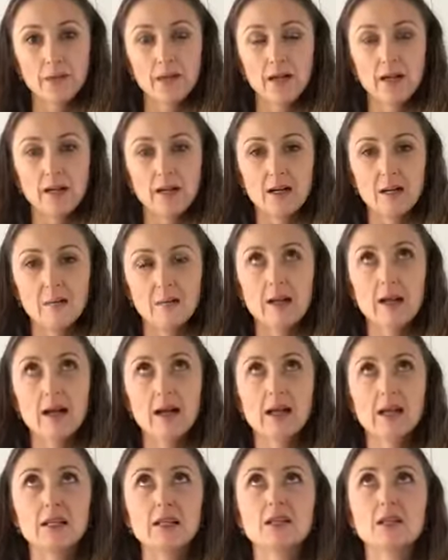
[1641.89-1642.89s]

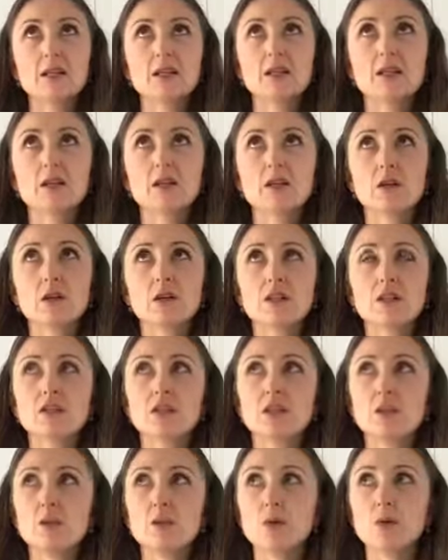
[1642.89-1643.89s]
and because
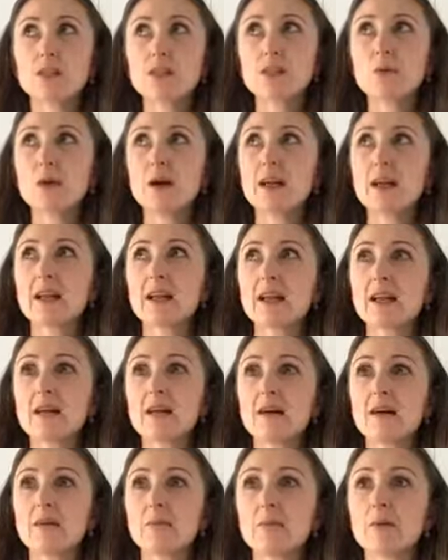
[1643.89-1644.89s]
she was waking
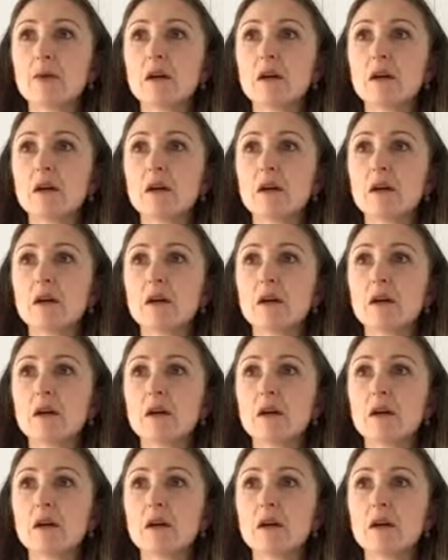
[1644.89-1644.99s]
up